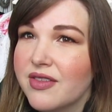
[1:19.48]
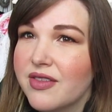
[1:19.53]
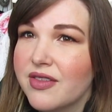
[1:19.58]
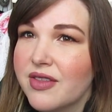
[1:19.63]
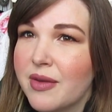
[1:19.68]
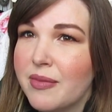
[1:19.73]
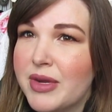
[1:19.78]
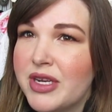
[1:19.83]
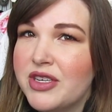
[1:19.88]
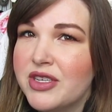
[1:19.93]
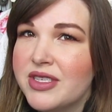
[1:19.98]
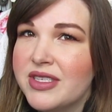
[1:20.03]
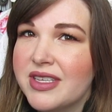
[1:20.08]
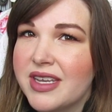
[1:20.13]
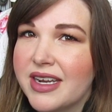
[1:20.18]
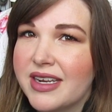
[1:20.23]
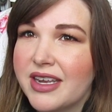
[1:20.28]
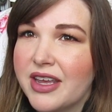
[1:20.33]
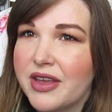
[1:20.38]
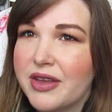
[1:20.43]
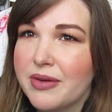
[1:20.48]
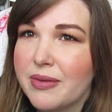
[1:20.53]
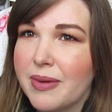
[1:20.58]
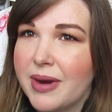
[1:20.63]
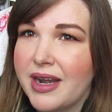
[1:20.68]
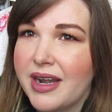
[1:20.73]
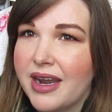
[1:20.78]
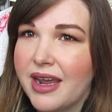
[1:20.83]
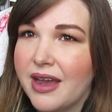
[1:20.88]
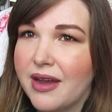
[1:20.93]
Let me just like tell you
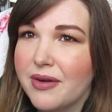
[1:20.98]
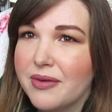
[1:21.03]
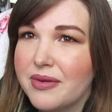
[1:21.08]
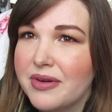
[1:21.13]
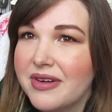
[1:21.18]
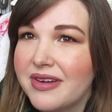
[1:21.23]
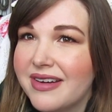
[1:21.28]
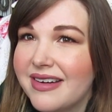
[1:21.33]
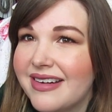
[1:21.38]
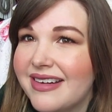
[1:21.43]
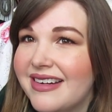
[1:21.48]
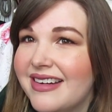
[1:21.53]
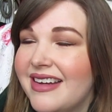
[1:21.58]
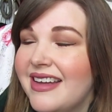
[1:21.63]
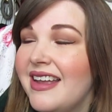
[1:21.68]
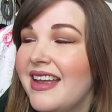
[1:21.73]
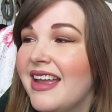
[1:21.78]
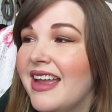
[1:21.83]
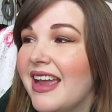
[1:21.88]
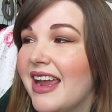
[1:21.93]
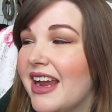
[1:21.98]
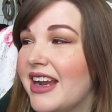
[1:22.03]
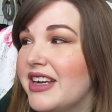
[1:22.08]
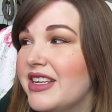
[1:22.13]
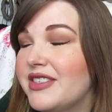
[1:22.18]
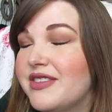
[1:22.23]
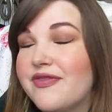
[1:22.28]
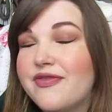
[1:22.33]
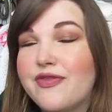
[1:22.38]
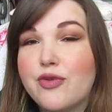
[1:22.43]
right now, it
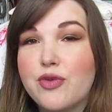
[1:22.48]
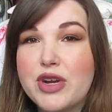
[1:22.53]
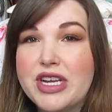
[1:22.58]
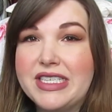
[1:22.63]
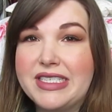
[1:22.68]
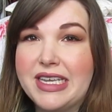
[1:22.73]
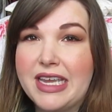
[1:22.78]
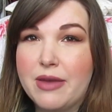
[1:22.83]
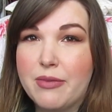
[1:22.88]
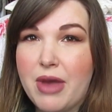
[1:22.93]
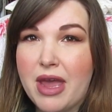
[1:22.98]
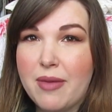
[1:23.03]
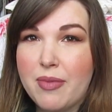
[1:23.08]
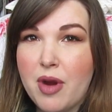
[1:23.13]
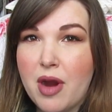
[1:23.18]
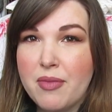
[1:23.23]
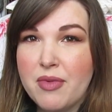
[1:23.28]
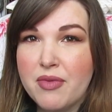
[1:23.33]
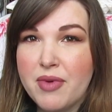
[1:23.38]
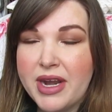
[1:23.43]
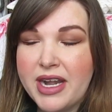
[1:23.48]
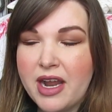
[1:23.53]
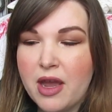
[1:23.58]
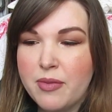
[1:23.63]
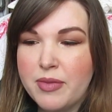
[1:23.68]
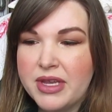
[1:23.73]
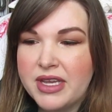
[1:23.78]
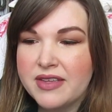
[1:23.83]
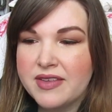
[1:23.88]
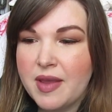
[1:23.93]
is freezing in my apartment right
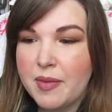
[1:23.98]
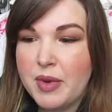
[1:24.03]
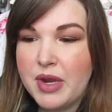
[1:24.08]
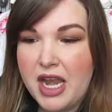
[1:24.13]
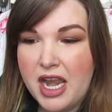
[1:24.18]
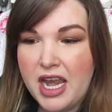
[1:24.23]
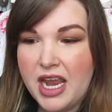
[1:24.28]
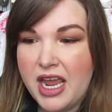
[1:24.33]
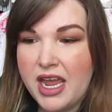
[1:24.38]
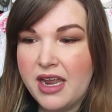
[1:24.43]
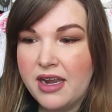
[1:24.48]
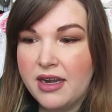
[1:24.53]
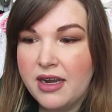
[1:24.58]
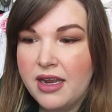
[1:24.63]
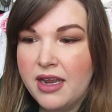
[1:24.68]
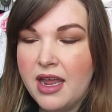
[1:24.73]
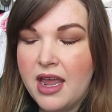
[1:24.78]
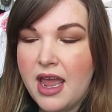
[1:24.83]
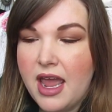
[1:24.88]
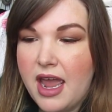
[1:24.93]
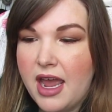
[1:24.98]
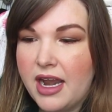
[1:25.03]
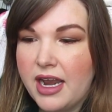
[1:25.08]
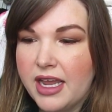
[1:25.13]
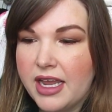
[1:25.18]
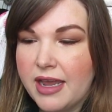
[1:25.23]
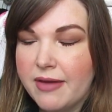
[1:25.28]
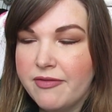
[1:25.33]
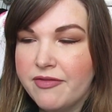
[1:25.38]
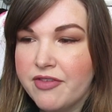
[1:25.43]
now because I'm an idiot and
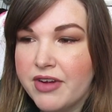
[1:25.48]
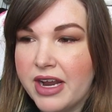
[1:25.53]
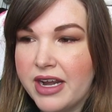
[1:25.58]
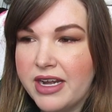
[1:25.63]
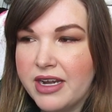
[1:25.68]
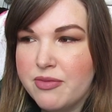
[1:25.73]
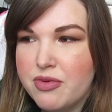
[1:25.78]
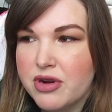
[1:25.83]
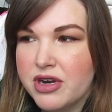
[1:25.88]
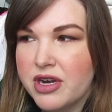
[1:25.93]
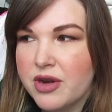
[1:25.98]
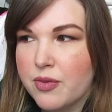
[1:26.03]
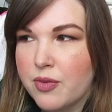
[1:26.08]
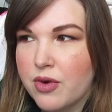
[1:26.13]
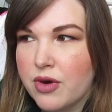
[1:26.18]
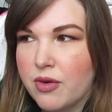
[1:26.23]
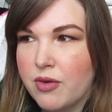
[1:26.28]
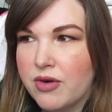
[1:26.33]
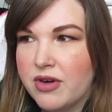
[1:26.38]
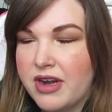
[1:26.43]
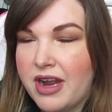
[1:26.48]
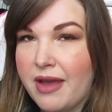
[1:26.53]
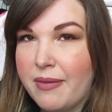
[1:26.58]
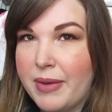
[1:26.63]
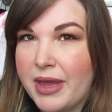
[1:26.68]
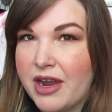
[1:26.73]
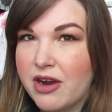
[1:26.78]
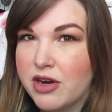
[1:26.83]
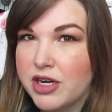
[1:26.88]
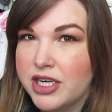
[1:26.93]
I kept forgetting to put in a work order to have
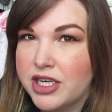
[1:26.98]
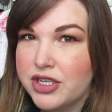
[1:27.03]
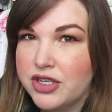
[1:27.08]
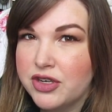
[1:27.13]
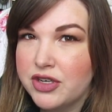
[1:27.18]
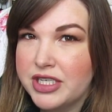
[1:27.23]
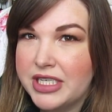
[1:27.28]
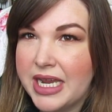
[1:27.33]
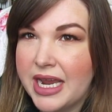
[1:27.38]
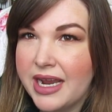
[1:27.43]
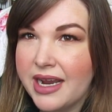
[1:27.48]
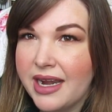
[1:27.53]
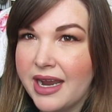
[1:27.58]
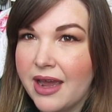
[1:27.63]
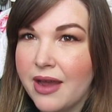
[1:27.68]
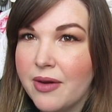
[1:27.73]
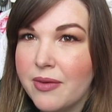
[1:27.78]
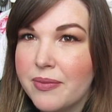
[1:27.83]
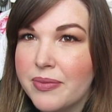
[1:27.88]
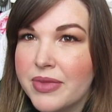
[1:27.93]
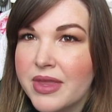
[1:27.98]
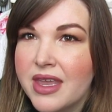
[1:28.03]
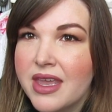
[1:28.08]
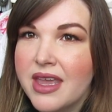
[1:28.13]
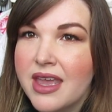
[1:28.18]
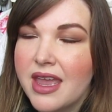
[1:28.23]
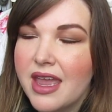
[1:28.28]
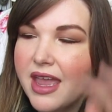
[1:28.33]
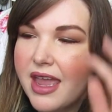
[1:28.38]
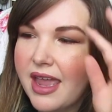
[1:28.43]
my air conditioners taken out,
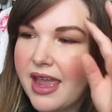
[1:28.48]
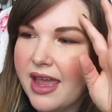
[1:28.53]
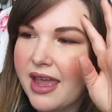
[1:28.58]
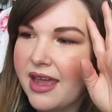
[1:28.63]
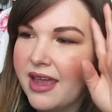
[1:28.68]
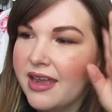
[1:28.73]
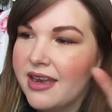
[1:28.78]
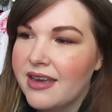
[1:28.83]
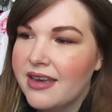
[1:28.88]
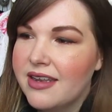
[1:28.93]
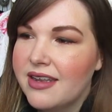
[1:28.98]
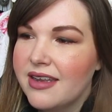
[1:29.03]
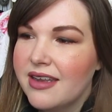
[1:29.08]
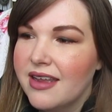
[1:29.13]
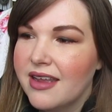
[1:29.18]
and